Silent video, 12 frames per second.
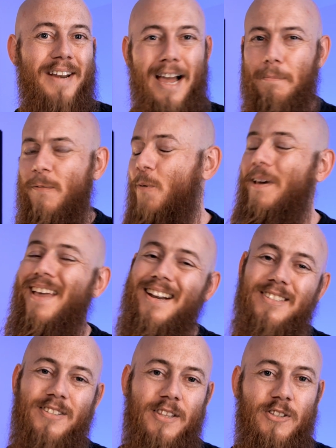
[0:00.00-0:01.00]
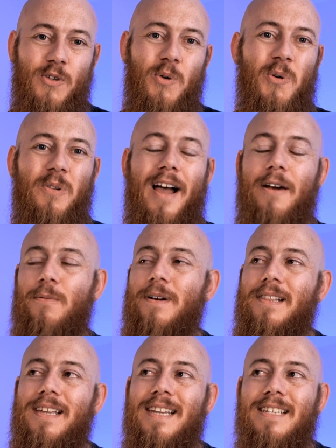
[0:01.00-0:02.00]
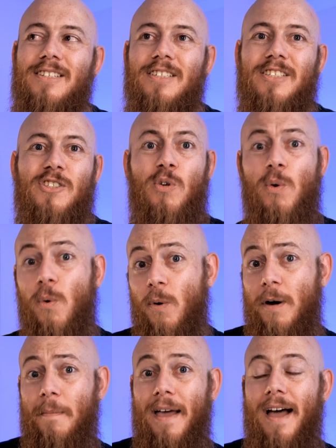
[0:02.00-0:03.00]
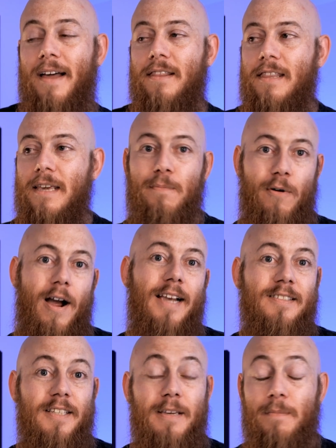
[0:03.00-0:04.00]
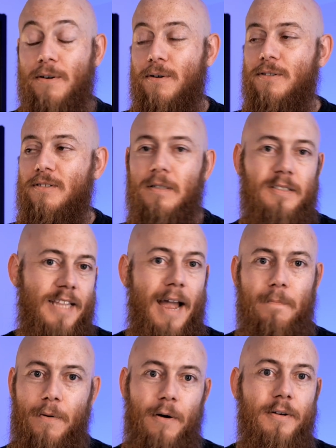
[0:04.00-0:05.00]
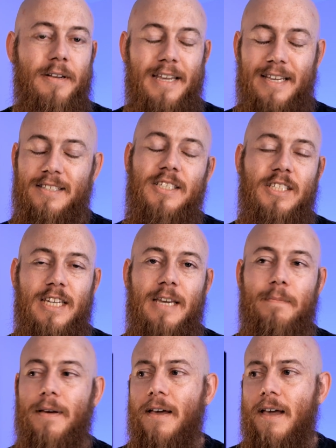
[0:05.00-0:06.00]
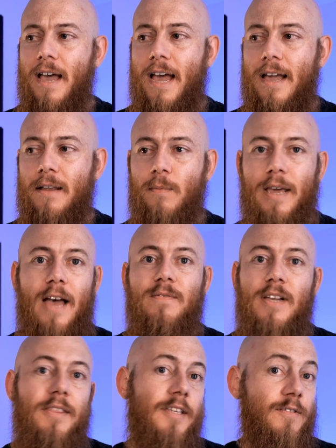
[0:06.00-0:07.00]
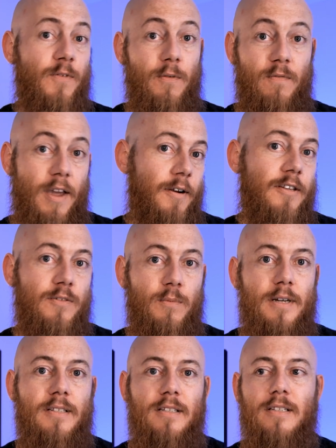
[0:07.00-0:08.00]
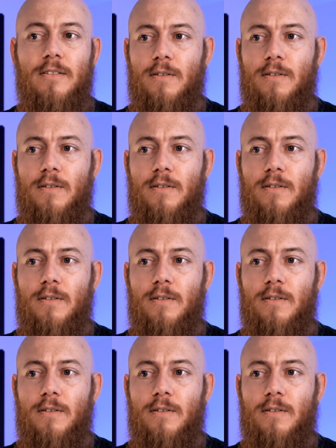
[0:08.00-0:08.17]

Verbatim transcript: Now, before we get into the tool, I really need to just talk about the pricing because SnapPod isn't cheap. And we have done this for various reasons.